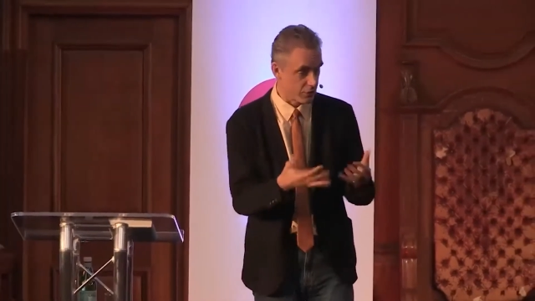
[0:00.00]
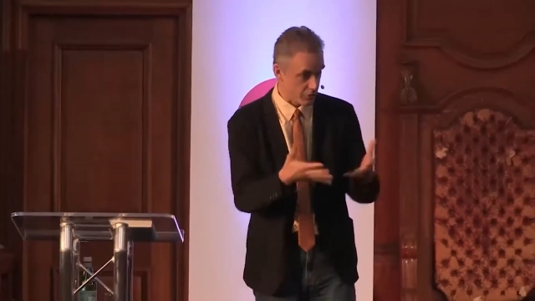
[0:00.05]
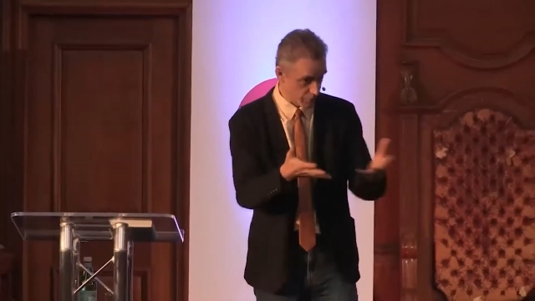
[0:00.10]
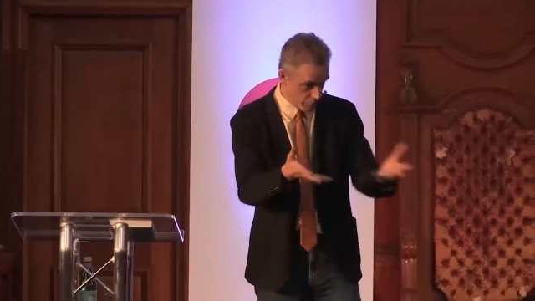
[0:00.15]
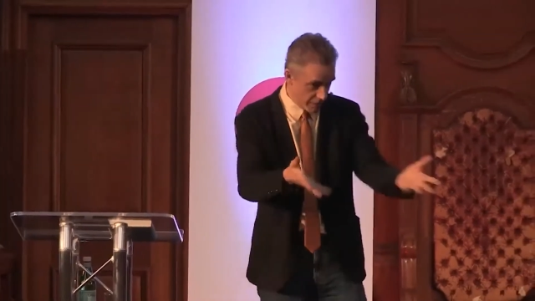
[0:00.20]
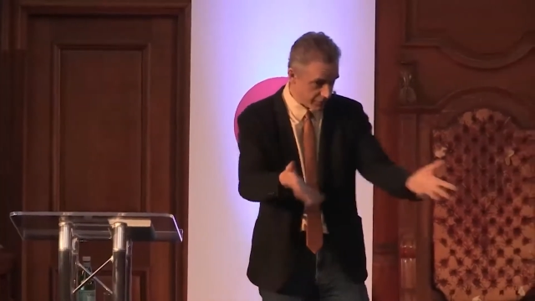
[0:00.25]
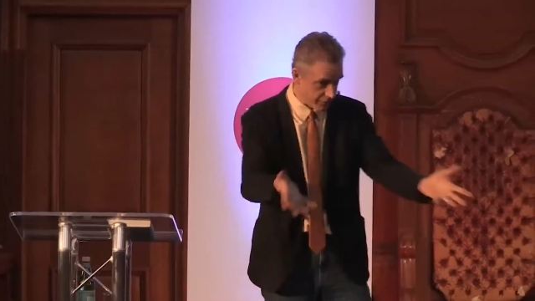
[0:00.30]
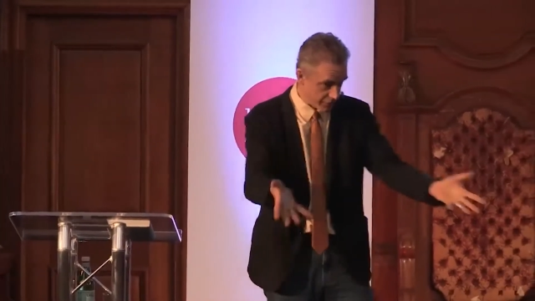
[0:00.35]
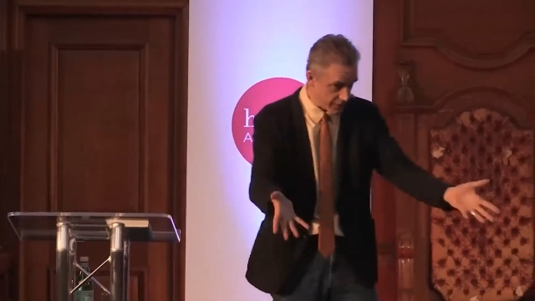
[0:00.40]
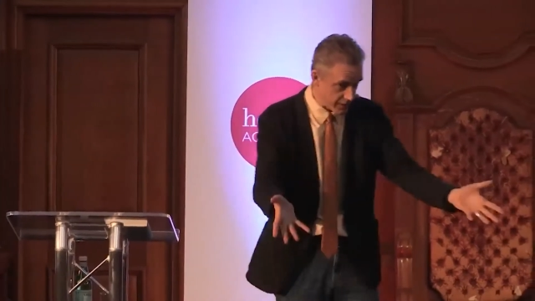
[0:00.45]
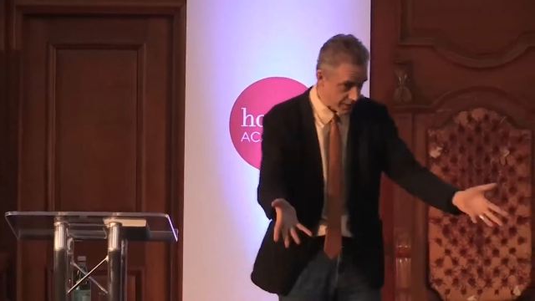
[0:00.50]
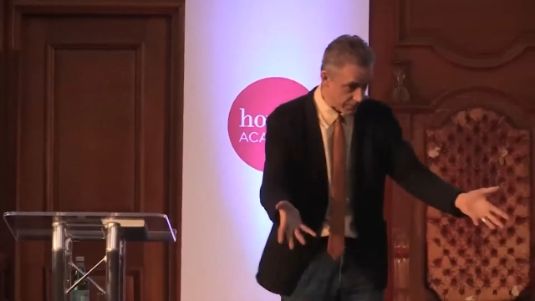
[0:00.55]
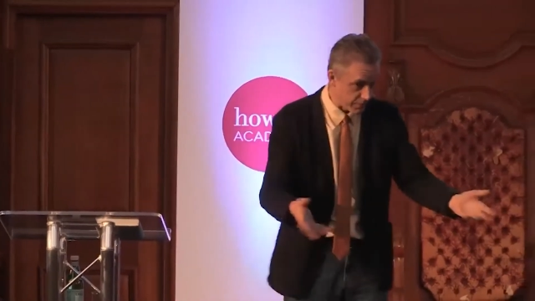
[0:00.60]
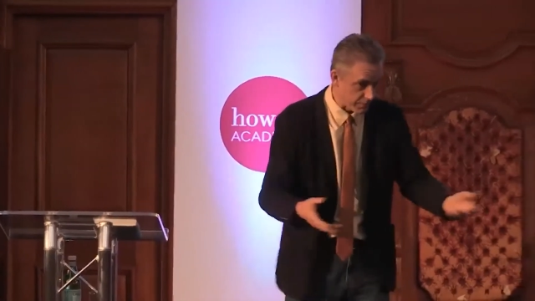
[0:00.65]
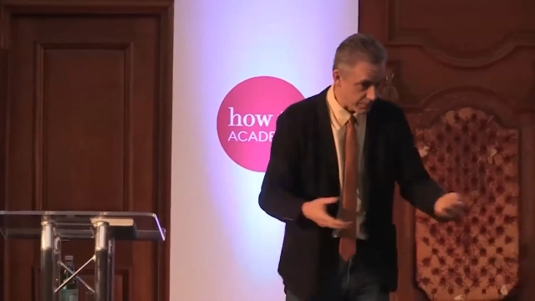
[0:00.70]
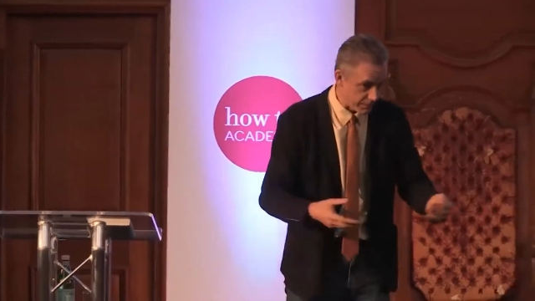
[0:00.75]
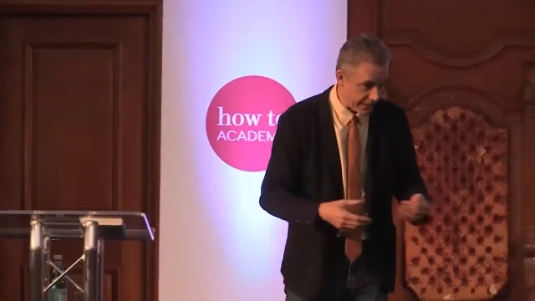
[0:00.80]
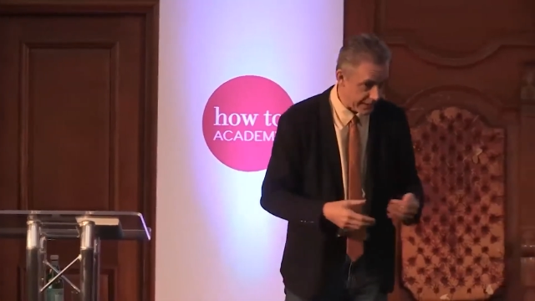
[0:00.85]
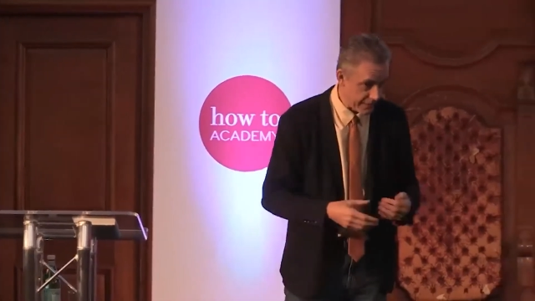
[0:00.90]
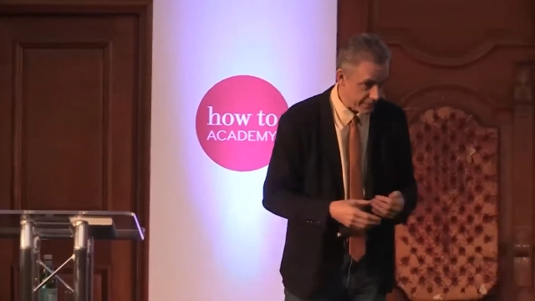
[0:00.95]
rough and tumble
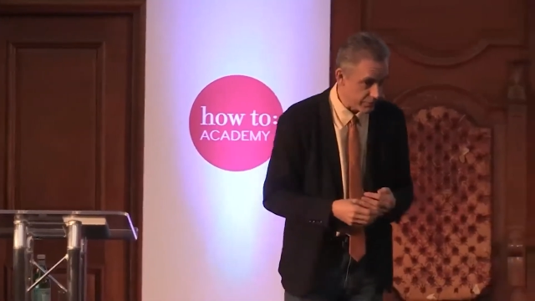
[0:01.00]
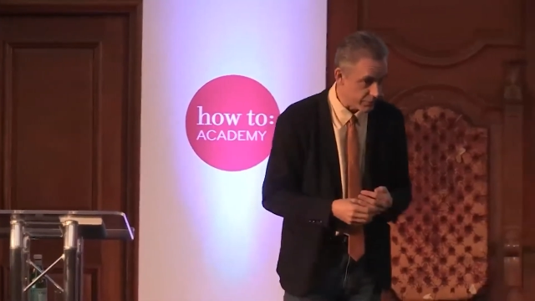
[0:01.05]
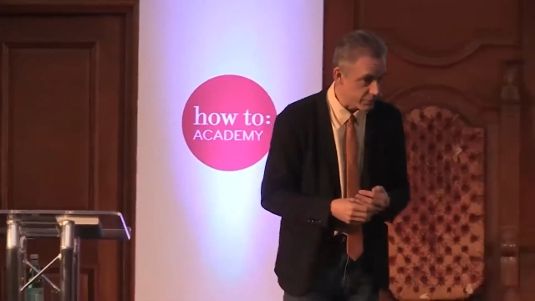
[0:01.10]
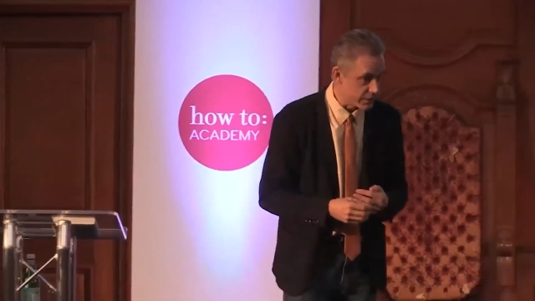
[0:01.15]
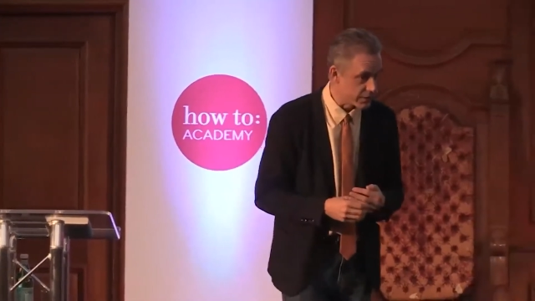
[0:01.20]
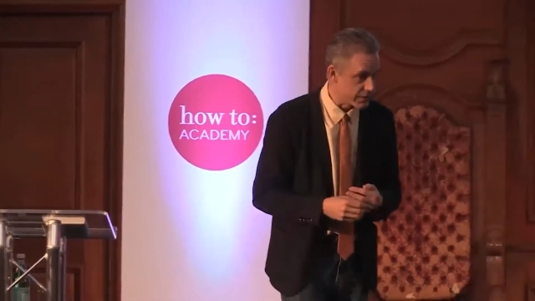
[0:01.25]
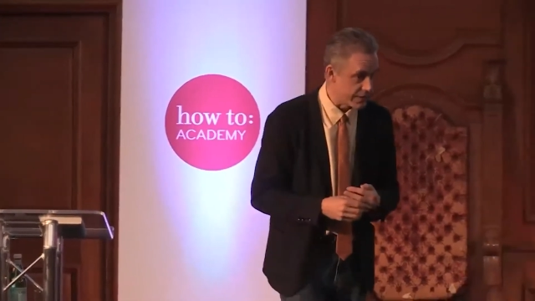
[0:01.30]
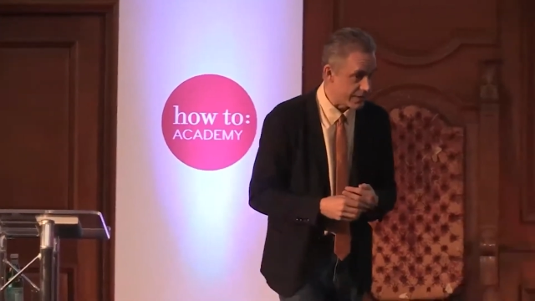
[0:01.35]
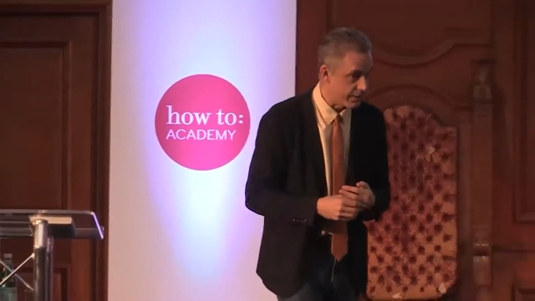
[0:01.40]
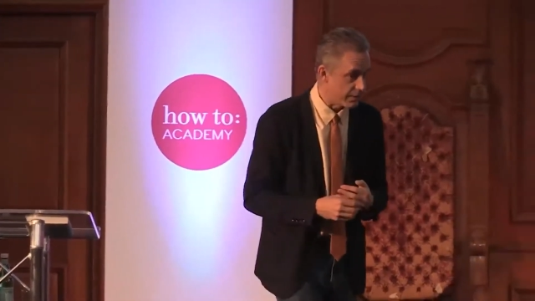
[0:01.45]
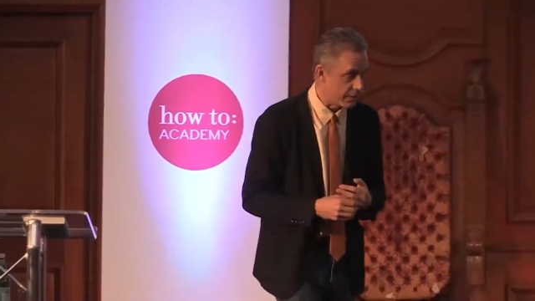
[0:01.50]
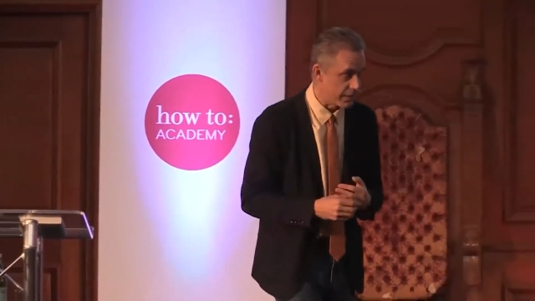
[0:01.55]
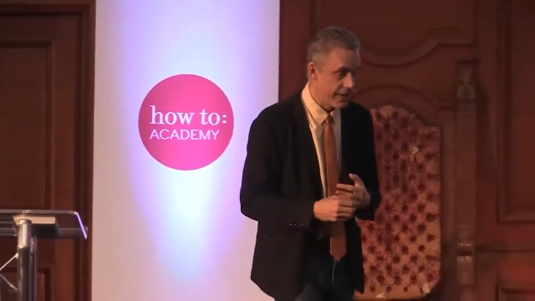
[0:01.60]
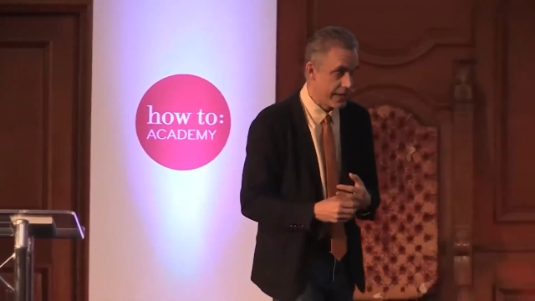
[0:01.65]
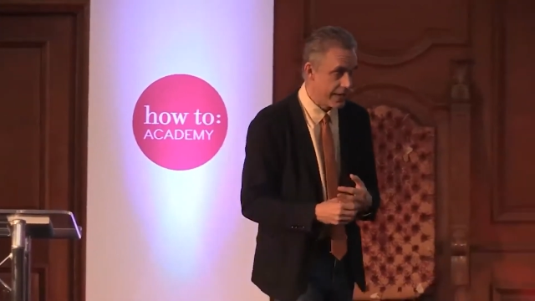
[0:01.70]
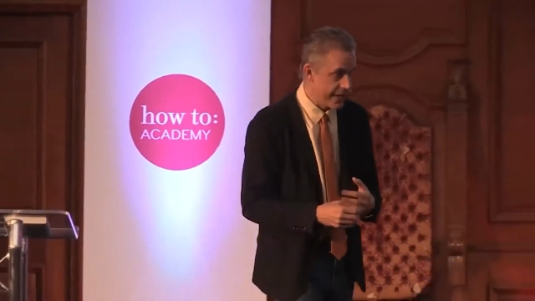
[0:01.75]
play, for example.